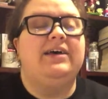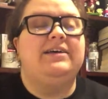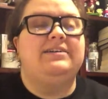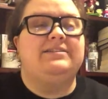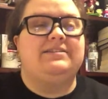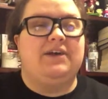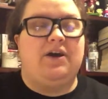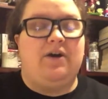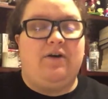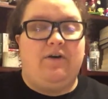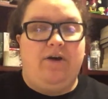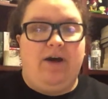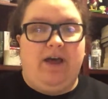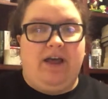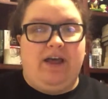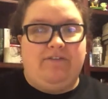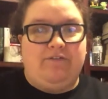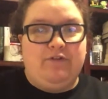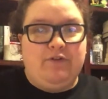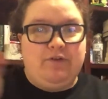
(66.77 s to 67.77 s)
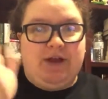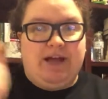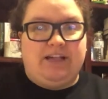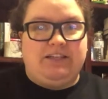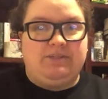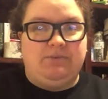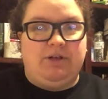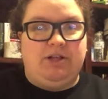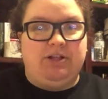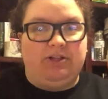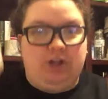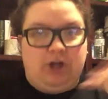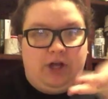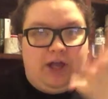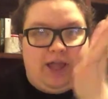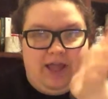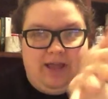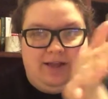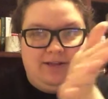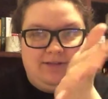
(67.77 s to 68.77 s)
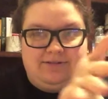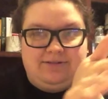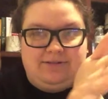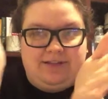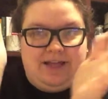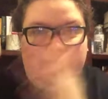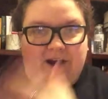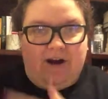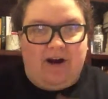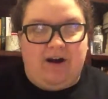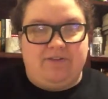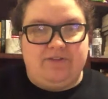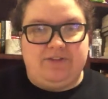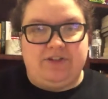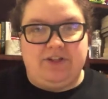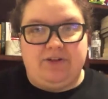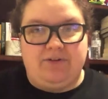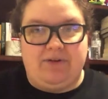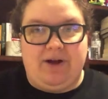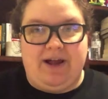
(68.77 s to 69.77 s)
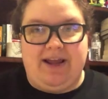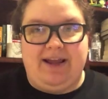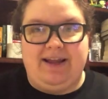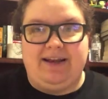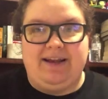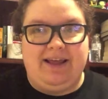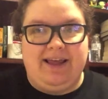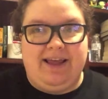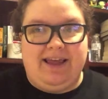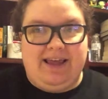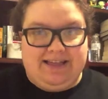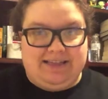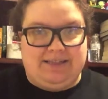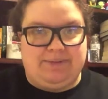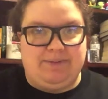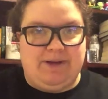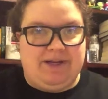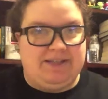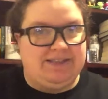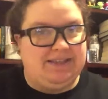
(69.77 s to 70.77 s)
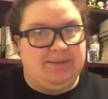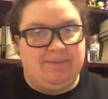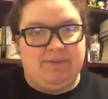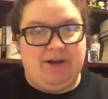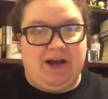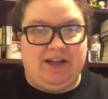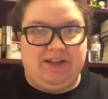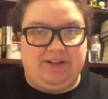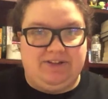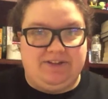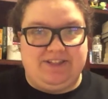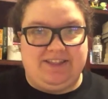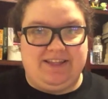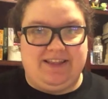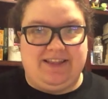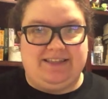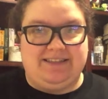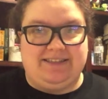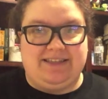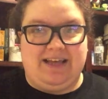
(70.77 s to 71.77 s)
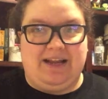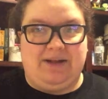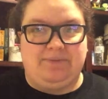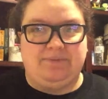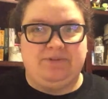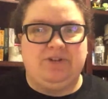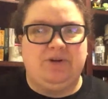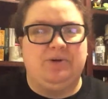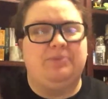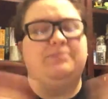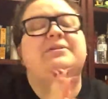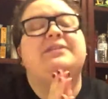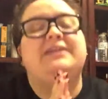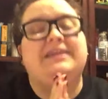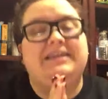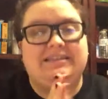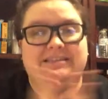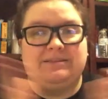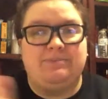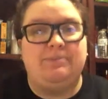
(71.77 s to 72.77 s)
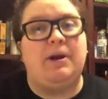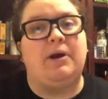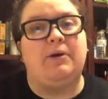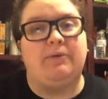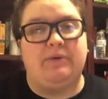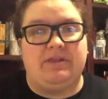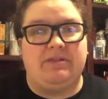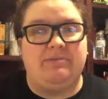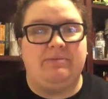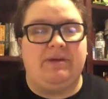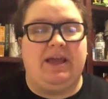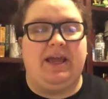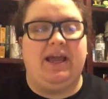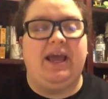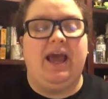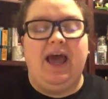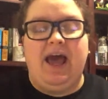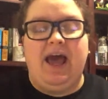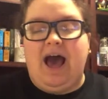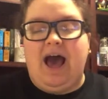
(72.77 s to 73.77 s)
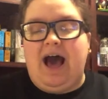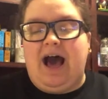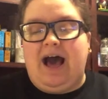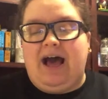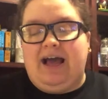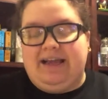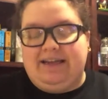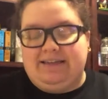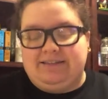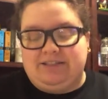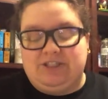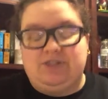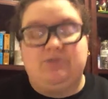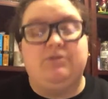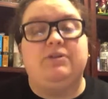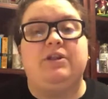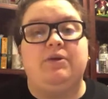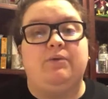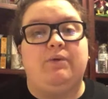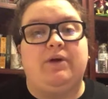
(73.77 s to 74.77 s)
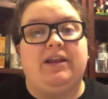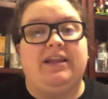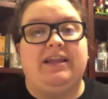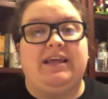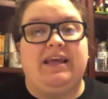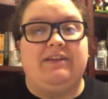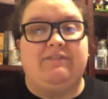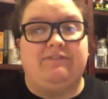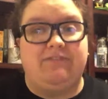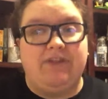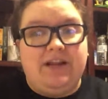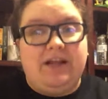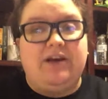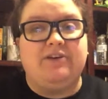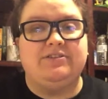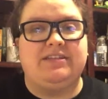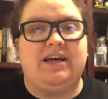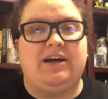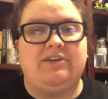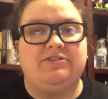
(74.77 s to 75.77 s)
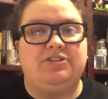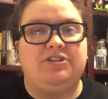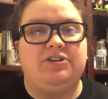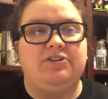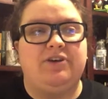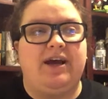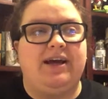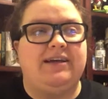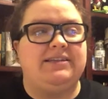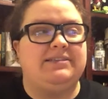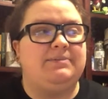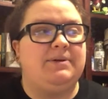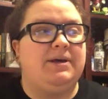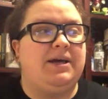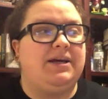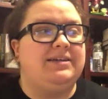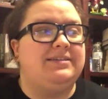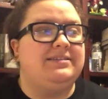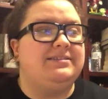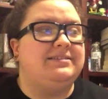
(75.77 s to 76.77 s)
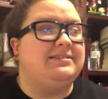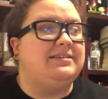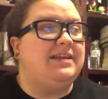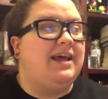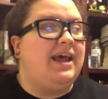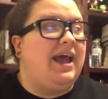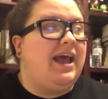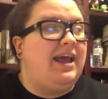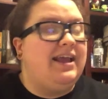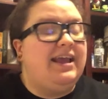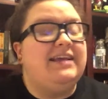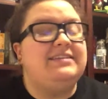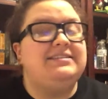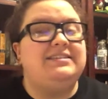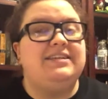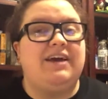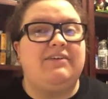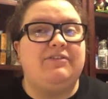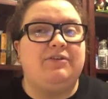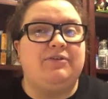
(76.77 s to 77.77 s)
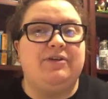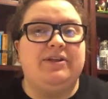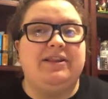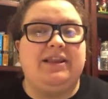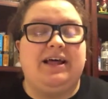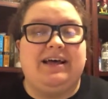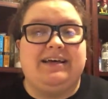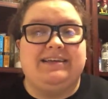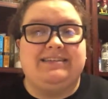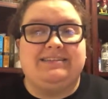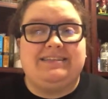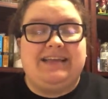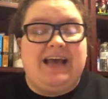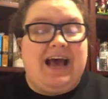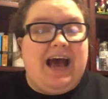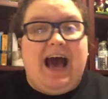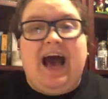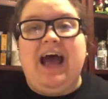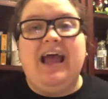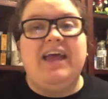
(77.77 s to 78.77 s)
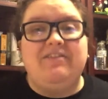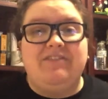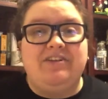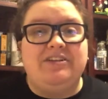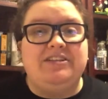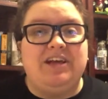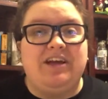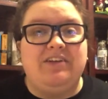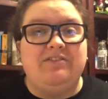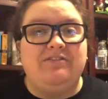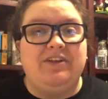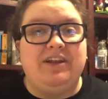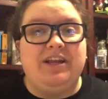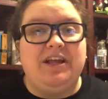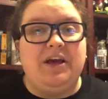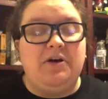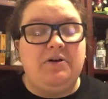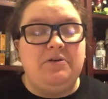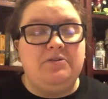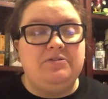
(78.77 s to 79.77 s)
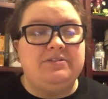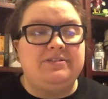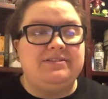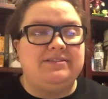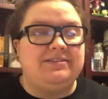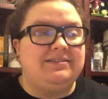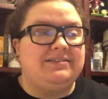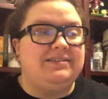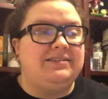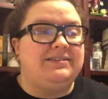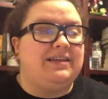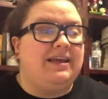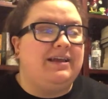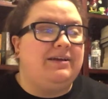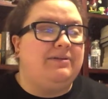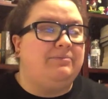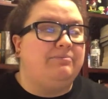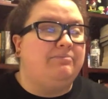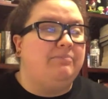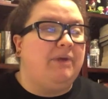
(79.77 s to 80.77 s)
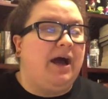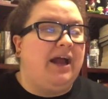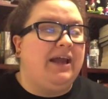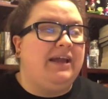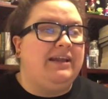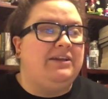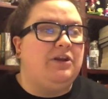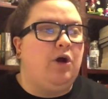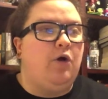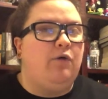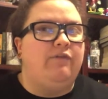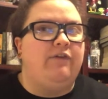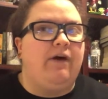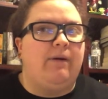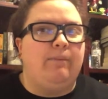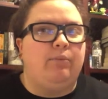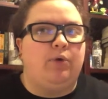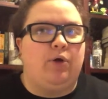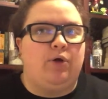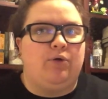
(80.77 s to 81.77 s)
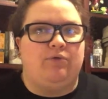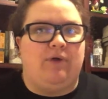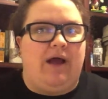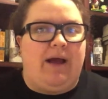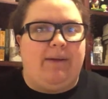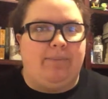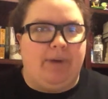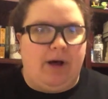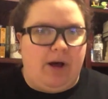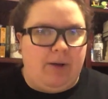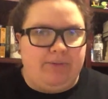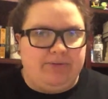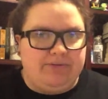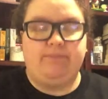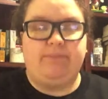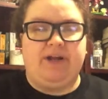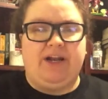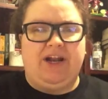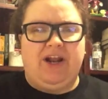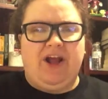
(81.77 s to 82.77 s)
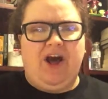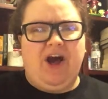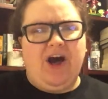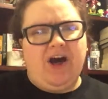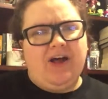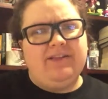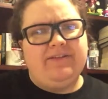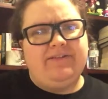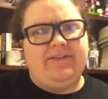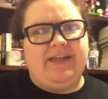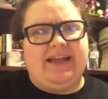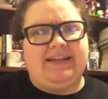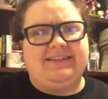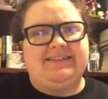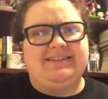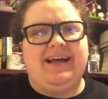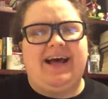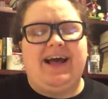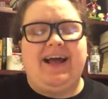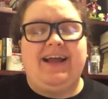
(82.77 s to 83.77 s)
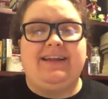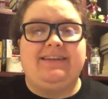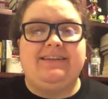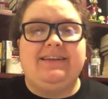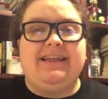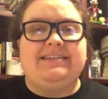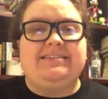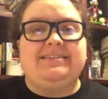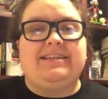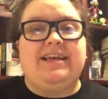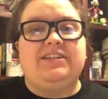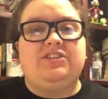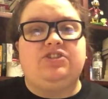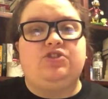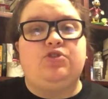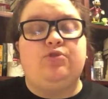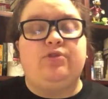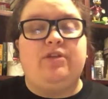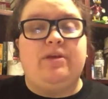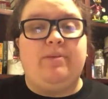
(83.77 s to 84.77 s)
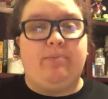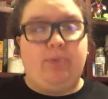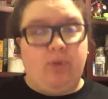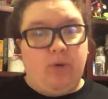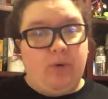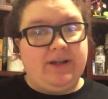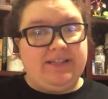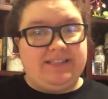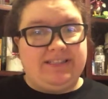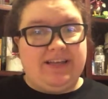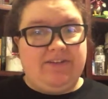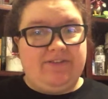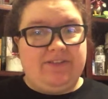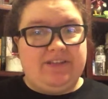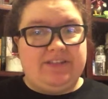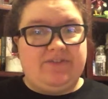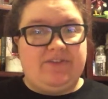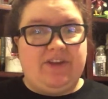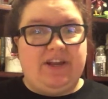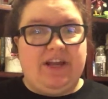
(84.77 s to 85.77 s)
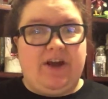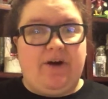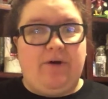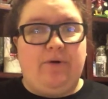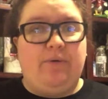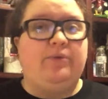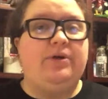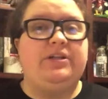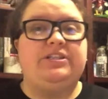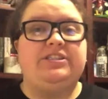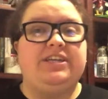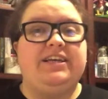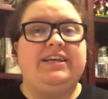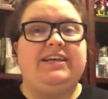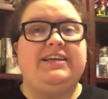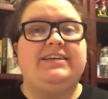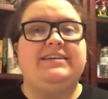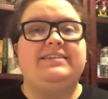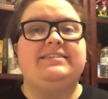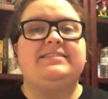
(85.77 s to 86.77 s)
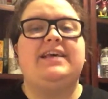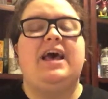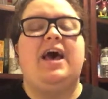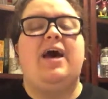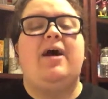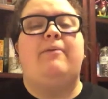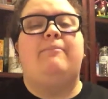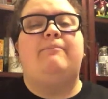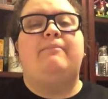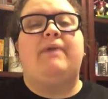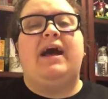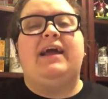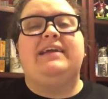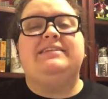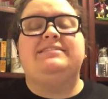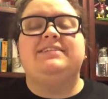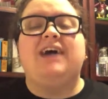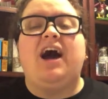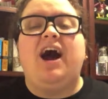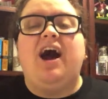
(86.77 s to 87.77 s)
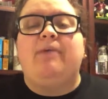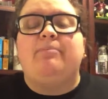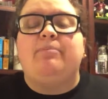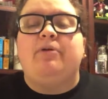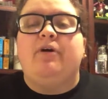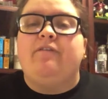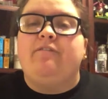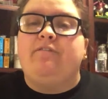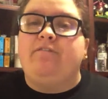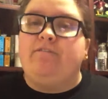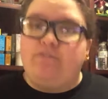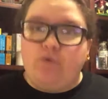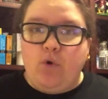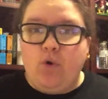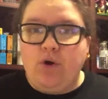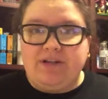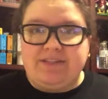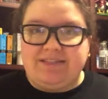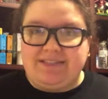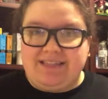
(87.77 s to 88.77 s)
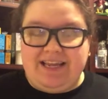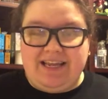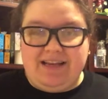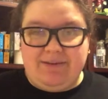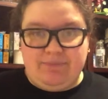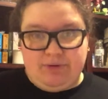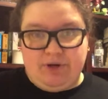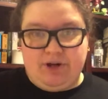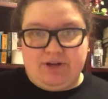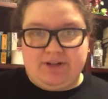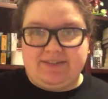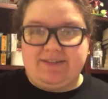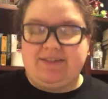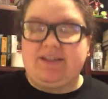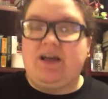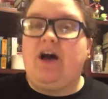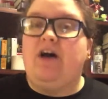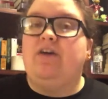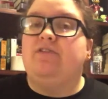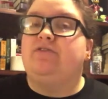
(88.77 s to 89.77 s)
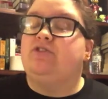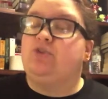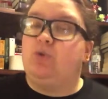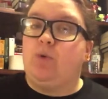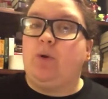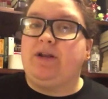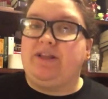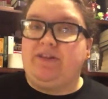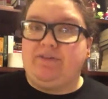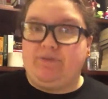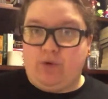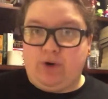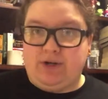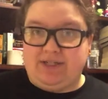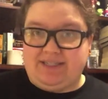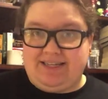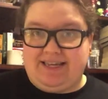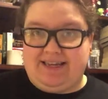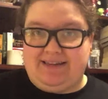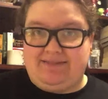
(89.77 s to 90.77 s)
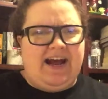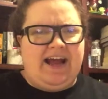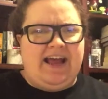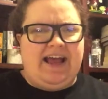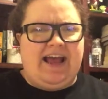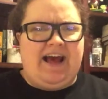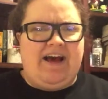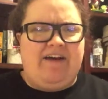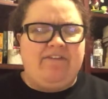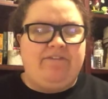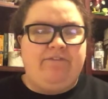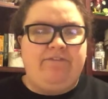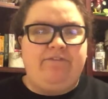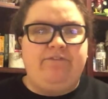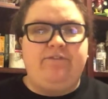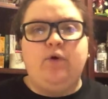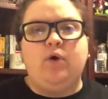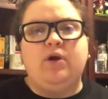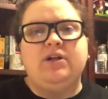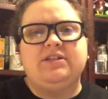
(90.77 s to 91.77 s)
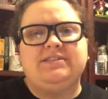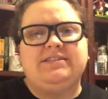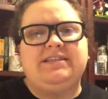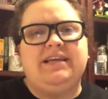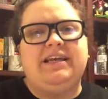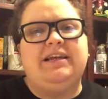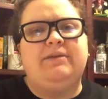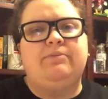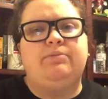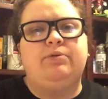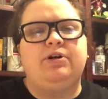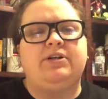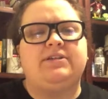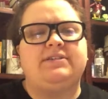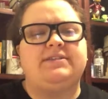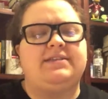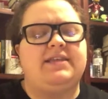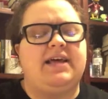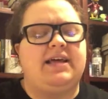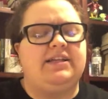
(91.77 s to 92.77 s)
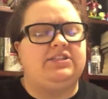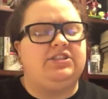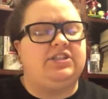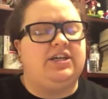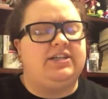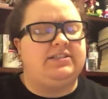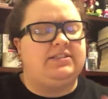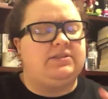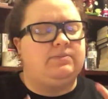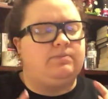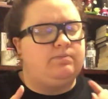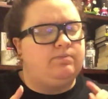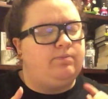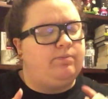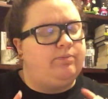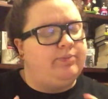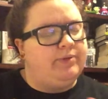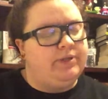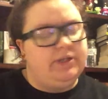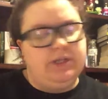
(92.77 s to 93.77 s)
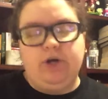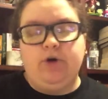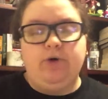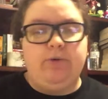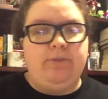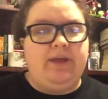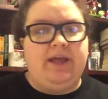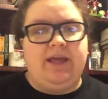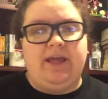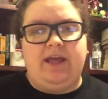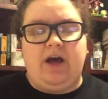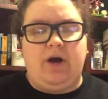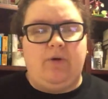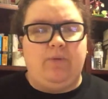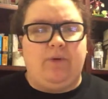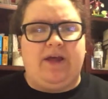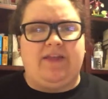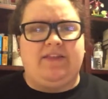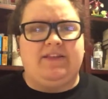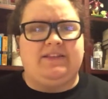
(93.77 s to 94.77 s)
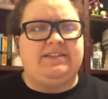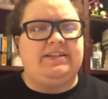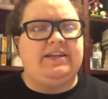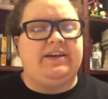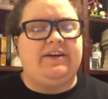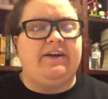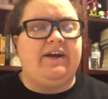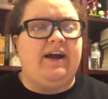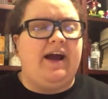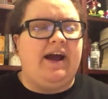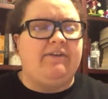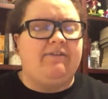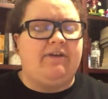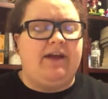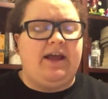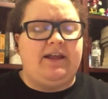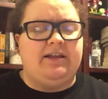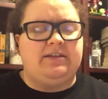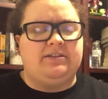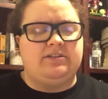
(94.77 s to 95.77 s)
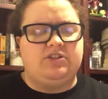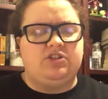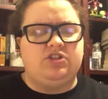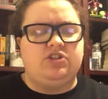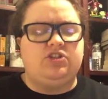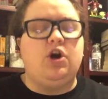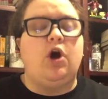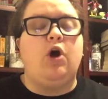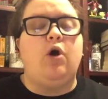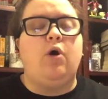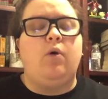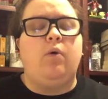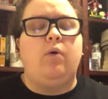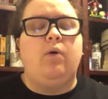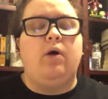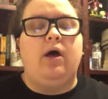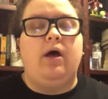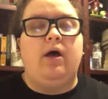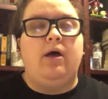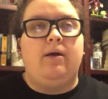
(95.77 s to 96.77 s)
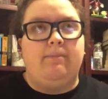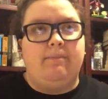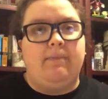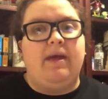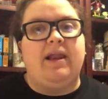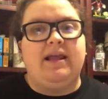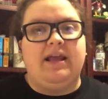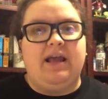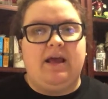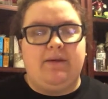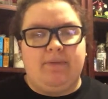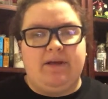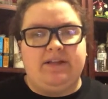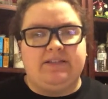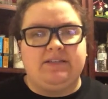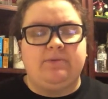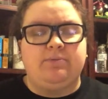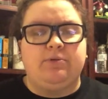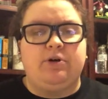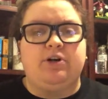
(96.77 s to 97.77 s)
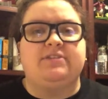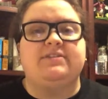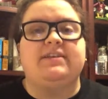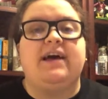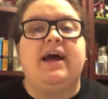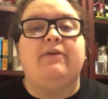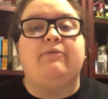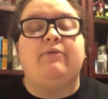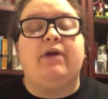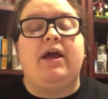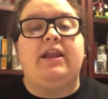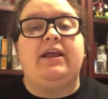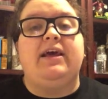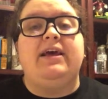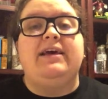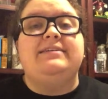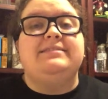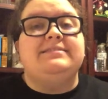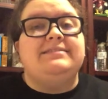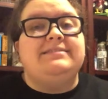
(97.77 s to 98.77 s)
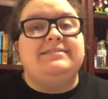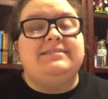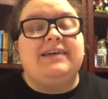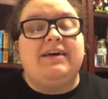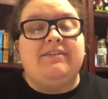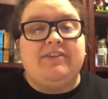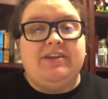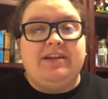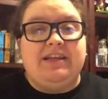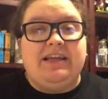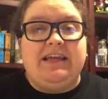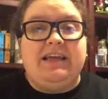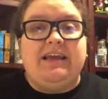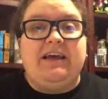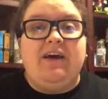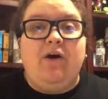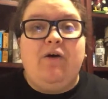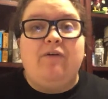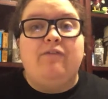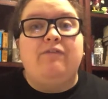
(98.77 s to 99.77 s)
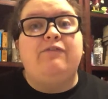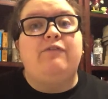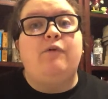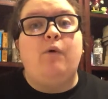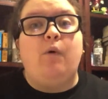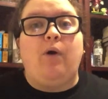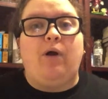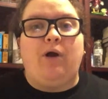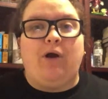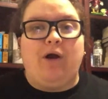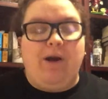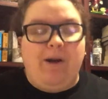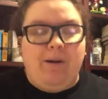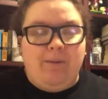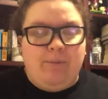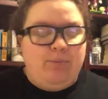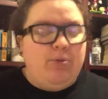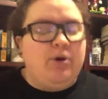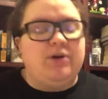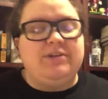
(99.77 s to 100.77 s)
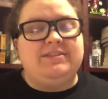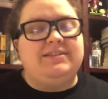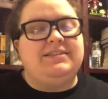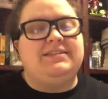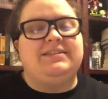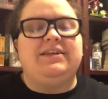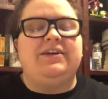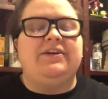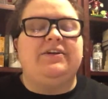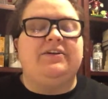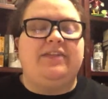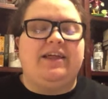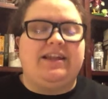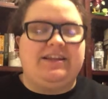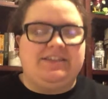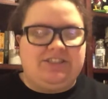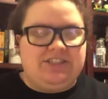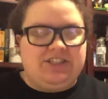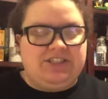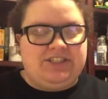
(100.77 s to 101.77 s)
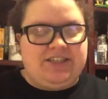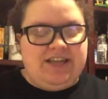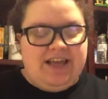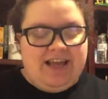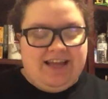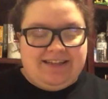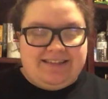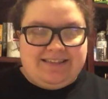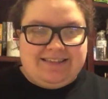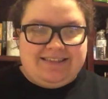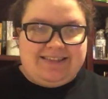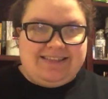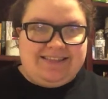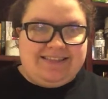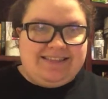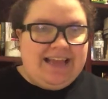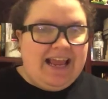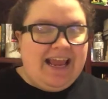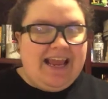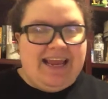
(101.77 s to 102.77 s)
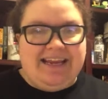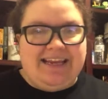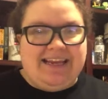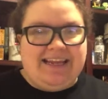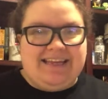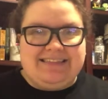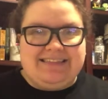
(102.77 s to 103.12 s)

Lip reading: So if you catch me looking like off to the right, it's because I'm not used to this setup. So please bear with me. I just really wanted to get videos out to you guys because, in case you haven't realized, I haven't done videos since like my November wrap up. But all of that aside, let's get to the point of this video, which is my top 14 books of 2014. I have 14 books that just blew me away this year. I read so many amazing books. I read 74 books this year. That is just insane.